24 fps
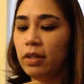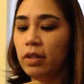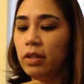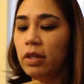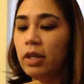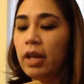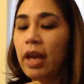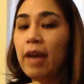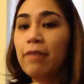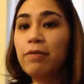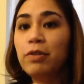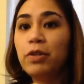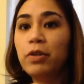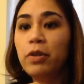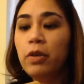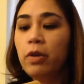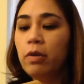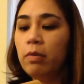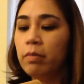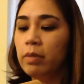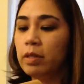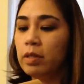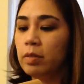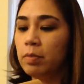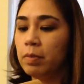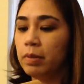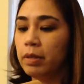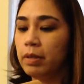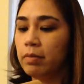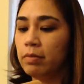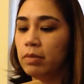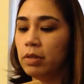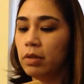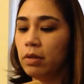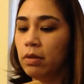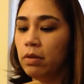"Good afternoon, Miss
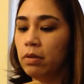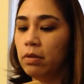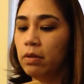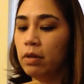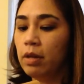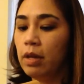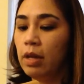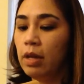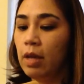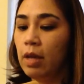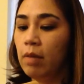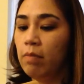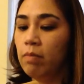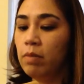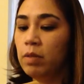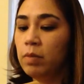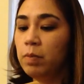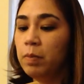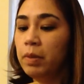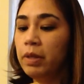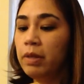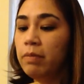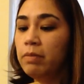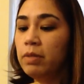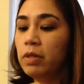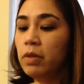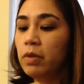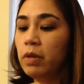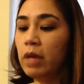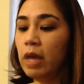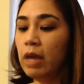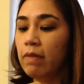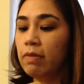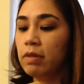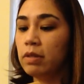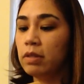Plimsoll." Miss Plimsoll
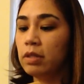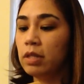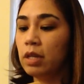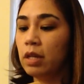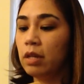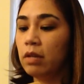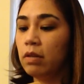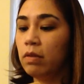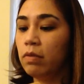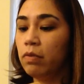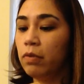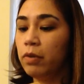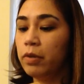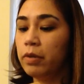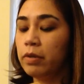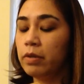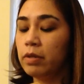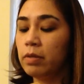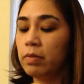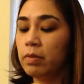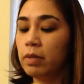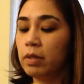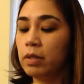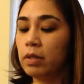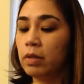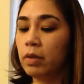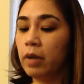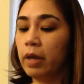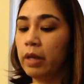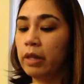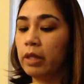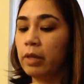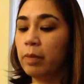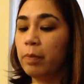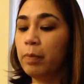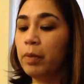gave the signal for dismissal,
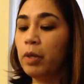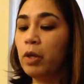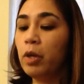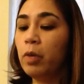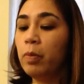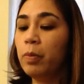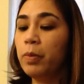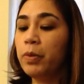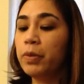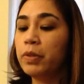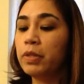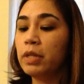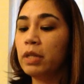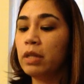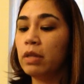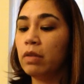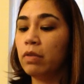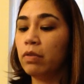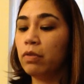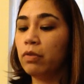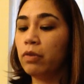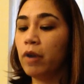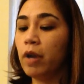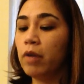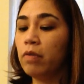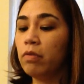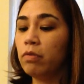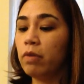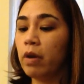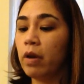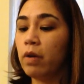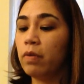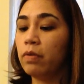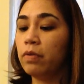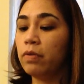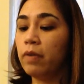and the pupils in the front
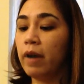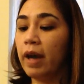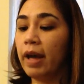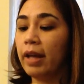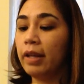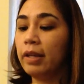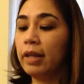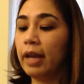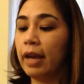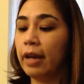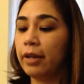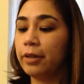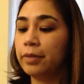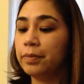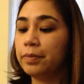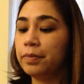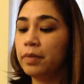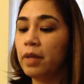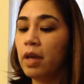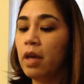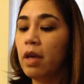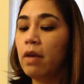row filed out,